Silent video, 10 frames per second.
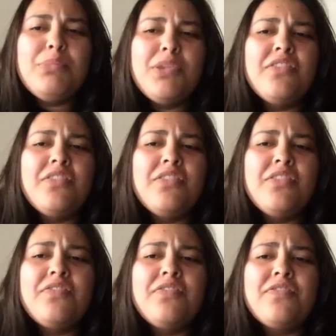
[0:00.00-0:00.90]
the front
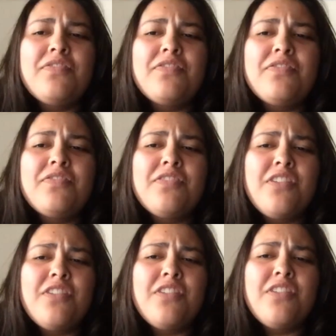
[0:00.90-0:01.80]
offices.
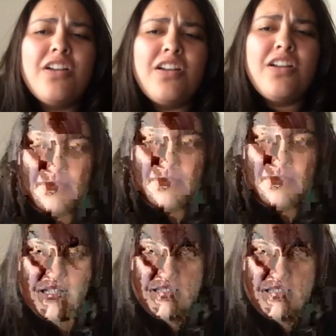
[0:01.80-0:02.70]
The
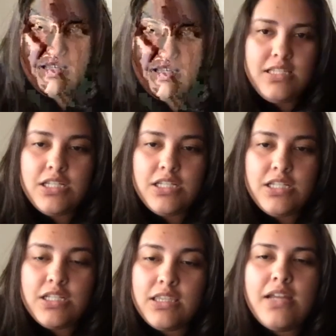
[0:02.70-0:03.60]
masterminds, they took the
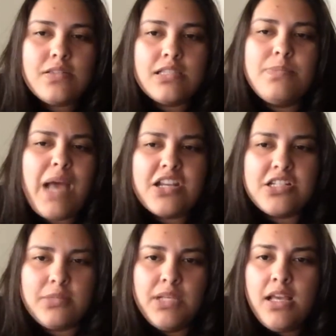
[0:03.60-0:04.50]
idols and smashed
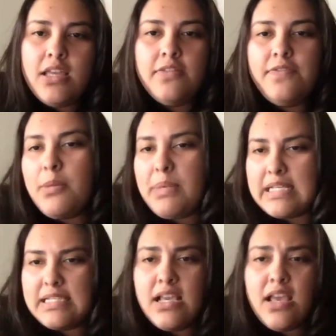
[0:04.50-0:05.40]
them. The
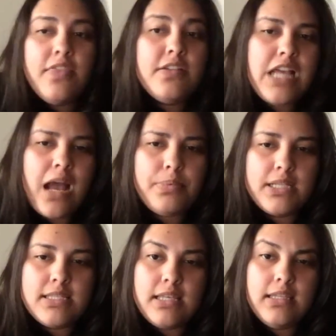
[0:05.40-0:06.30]
Fairbanks, the
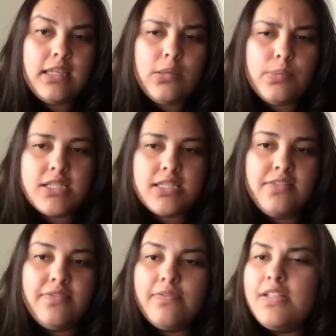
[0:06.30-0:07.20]
Chaplins, and the Gilberts,
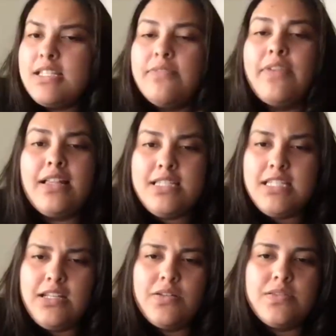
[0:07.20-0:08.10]
and the
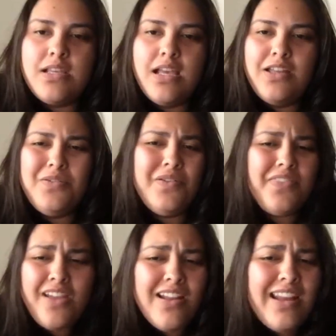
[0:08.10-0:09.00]
Valentinos. And who have they
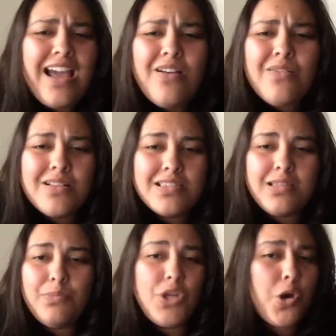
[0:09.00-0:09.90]
got now?
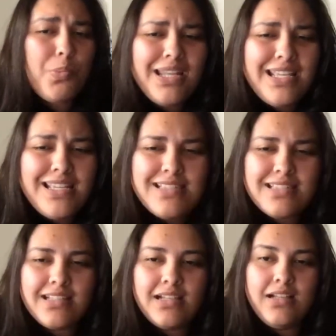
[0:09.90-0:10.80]
Some nobodies?
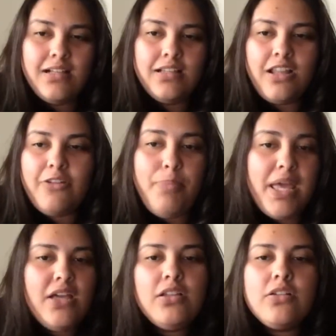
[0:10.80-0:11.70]
A lot of
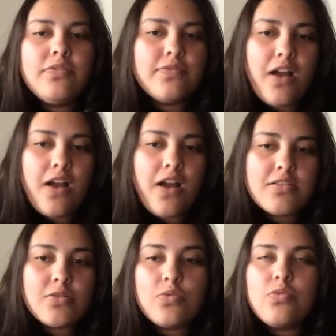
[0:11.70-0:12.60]
pale little
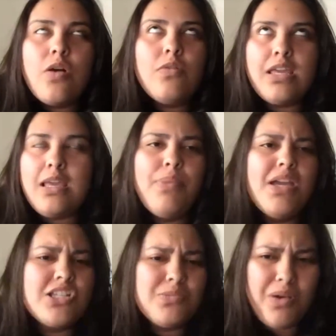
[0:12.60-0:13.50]
frogs croaking
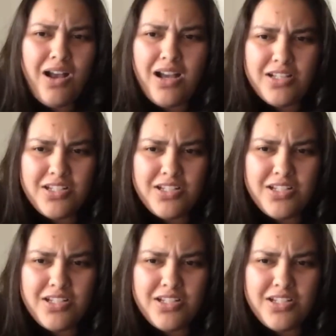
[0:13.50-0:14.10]
pish posh.